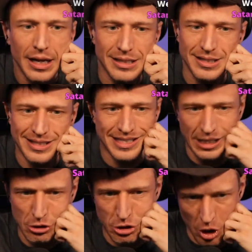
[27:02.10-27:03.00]
is a
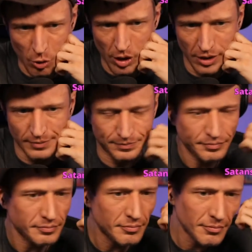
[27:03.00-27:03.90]
sick joke.
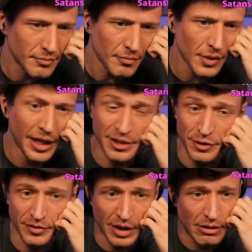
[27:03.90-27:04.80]
Thanks
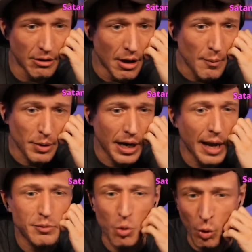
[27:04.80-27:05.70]
for the follow.
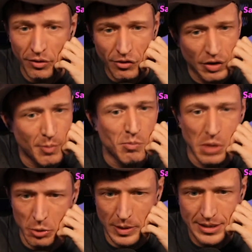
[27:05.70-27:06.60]
Perhaps worth some
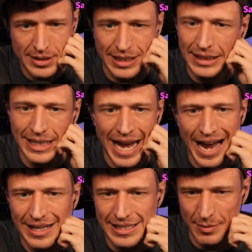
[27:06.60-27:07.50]
moments in an
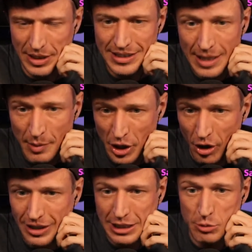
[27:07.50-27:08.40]
academic
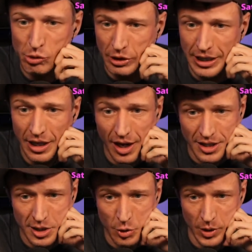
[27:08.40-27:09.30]
seminar exploring the
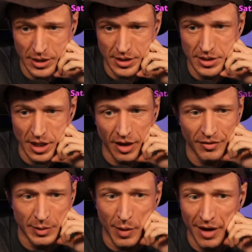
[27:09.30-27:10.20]
consequences
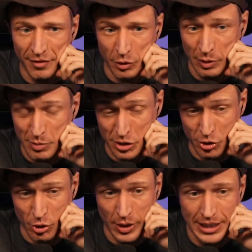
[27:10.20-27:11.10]
of, in my view,
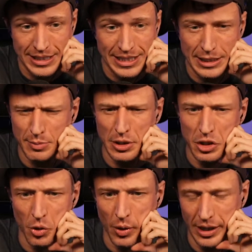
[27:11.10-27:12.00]
absurd ideas, but
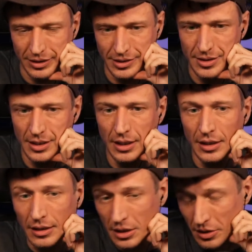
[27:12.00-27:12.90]
nowhere else.
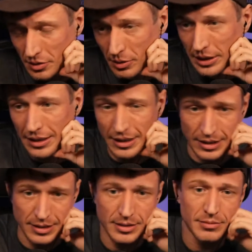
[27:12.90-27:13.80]
You can read
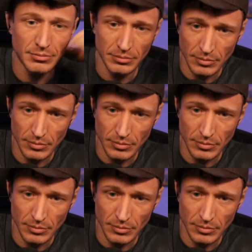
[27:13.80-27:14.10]
this